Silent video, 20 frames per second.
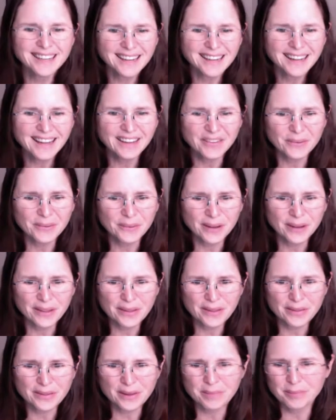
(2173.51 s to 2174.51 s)
and the way
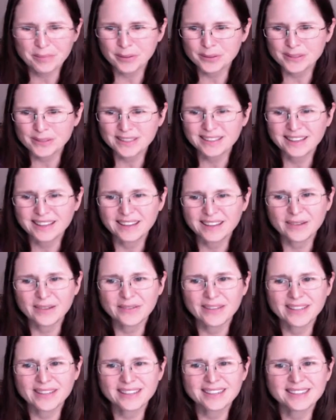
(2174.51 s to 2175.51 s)
that they built it and the
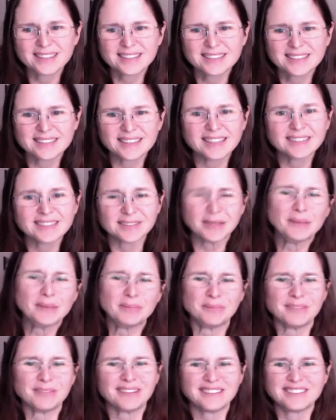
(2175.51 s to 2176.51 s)
way that it stays up.
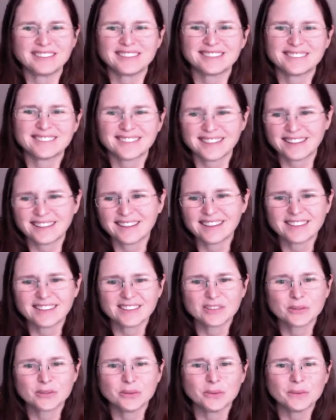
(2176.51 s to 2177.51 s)
I think it's
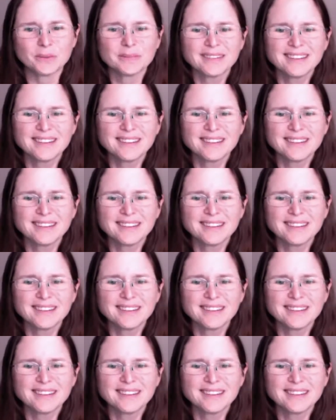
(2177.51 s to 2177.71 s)
cool.